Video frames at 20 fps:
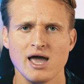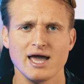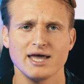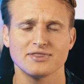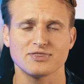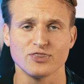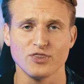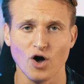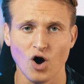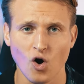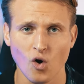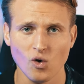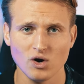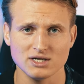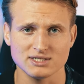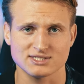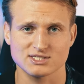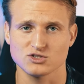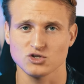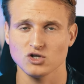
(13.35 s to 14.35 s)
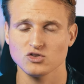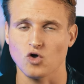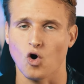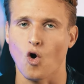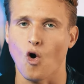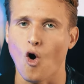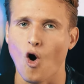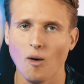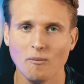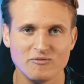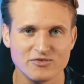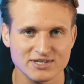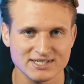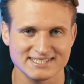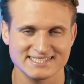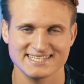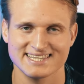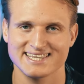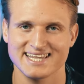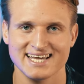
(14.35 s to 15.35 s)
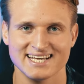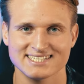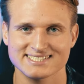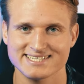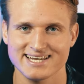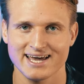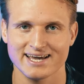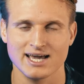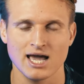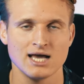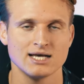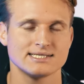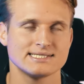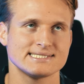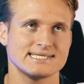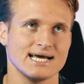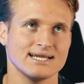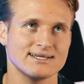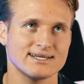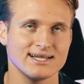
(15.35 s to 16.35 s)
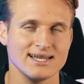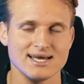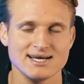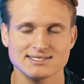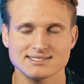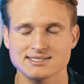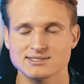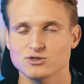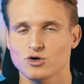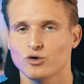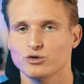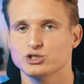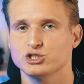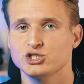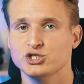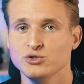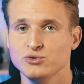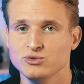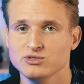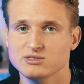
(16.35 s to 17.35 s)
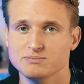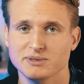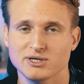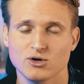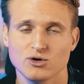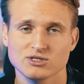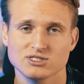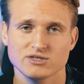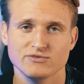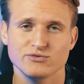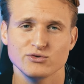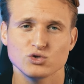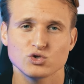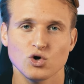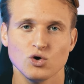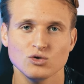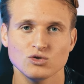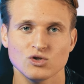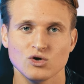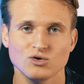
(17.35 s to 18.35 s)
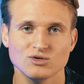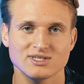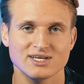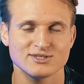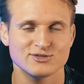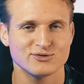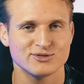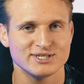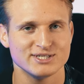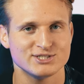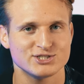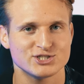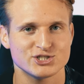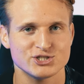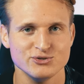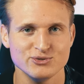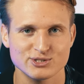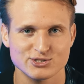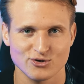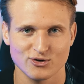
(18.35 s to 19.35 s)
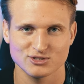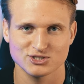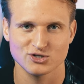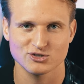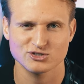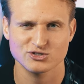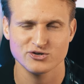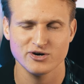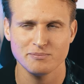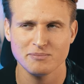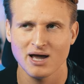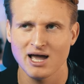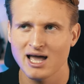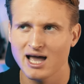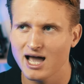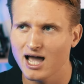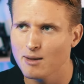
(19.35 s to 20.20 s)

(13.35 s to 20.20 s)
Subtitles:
And no, it's not obvious things like sunglasses or shoes, because if you don't know that you need shoes on your trip,